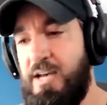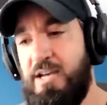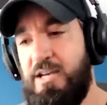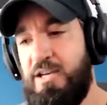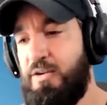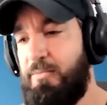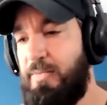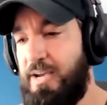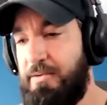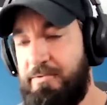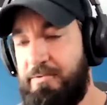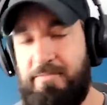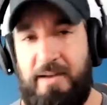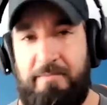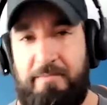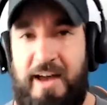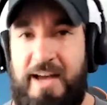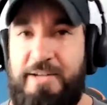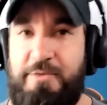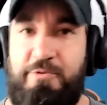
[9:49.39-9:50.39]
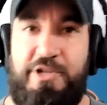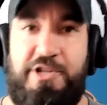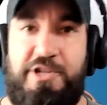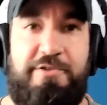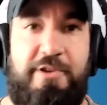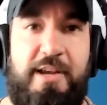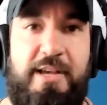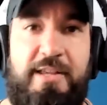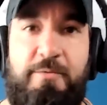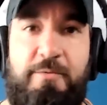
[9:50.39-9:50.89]
you know, my, my match with
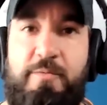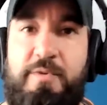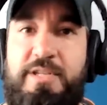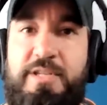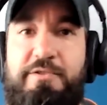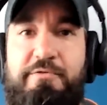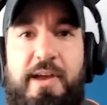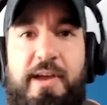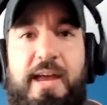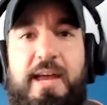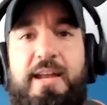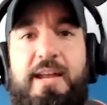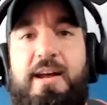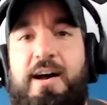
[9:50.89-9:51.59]
Strickland was great.